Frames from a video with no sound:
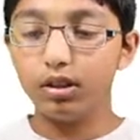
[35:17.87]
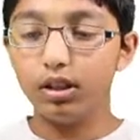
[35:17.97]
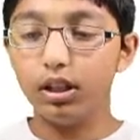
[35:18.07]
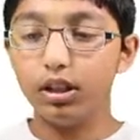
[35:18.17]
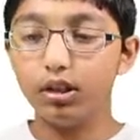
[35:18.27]

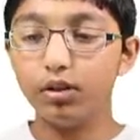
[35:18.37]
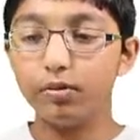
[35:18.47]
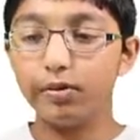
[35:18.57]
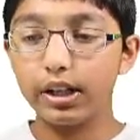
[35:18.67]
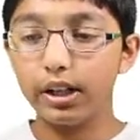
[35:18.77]
and then
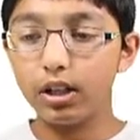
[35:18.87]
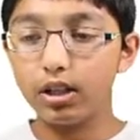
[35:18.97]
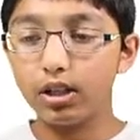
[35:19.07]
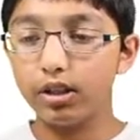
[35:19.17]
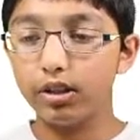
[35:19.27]
close
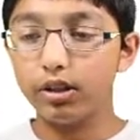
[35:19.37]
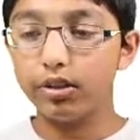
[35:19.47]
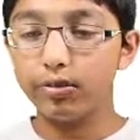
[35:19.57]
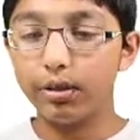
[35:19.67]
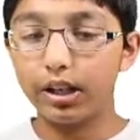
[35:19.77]
brackets and
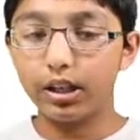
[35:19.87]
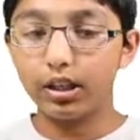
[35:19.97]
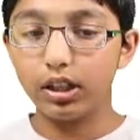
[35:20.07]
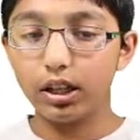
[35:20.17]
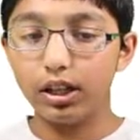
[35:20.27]
close
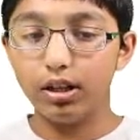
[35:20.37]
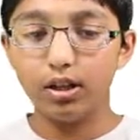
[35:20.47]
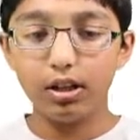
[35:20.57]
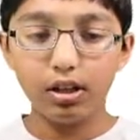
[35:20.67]
brackets again